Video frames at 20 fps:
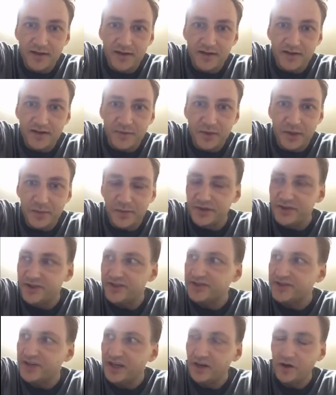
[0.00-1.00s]
Some people
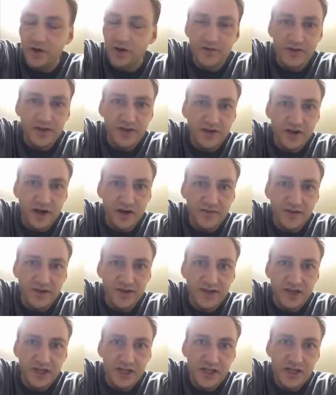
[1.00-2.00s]
just take over the
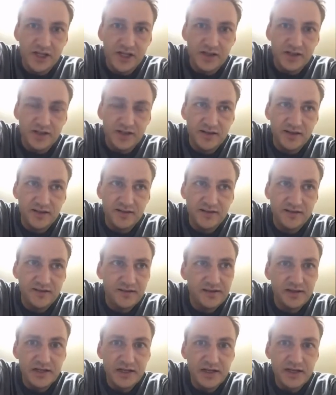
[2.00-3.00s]
conversation, and it's